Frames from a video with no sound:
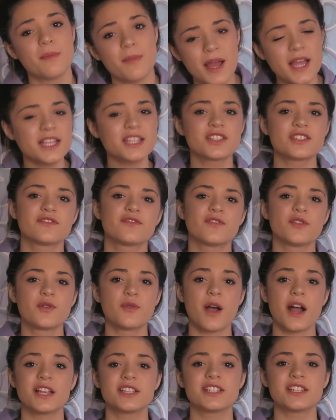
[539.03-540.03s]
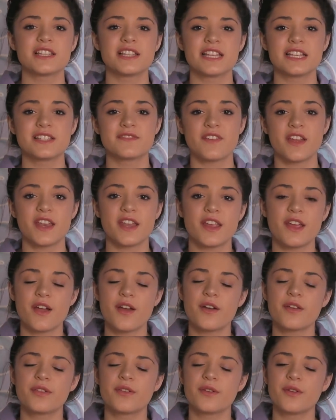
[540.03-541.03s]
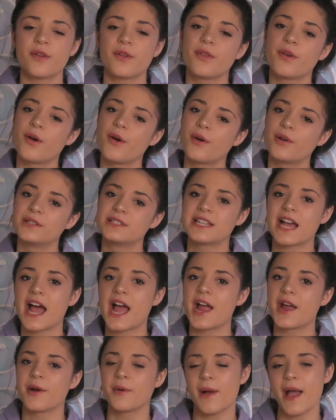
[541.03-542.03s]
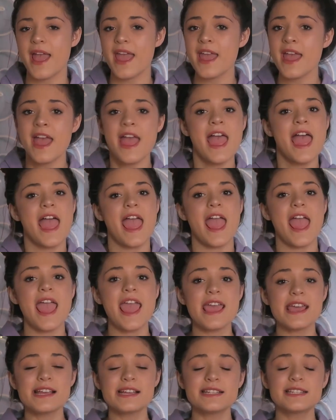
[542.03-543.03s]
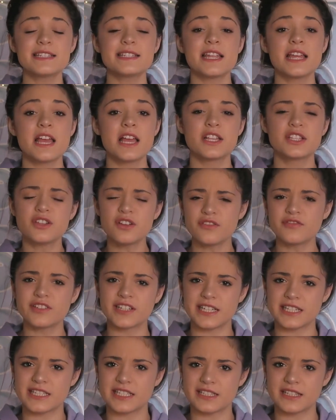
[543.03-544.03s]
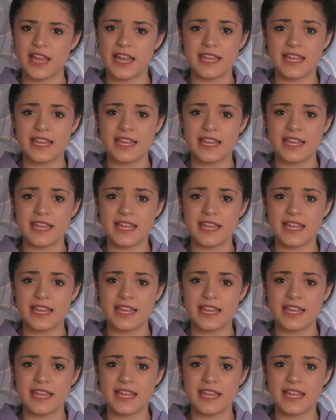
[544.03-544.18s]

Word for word: much for watching this video through the whole entire way. And don't forget to